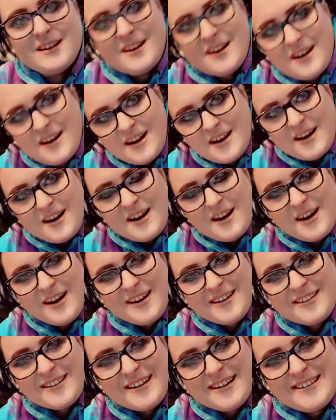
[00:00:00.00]
up.
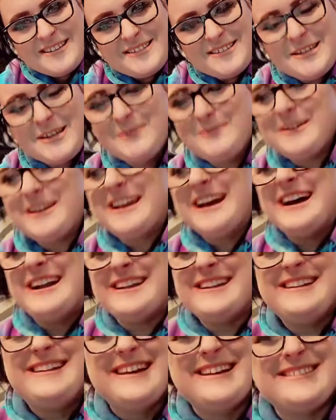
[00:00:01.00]
Alright, so we
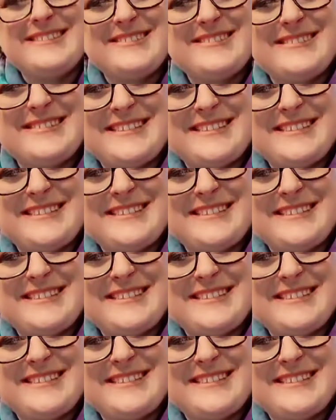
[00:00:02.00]
got another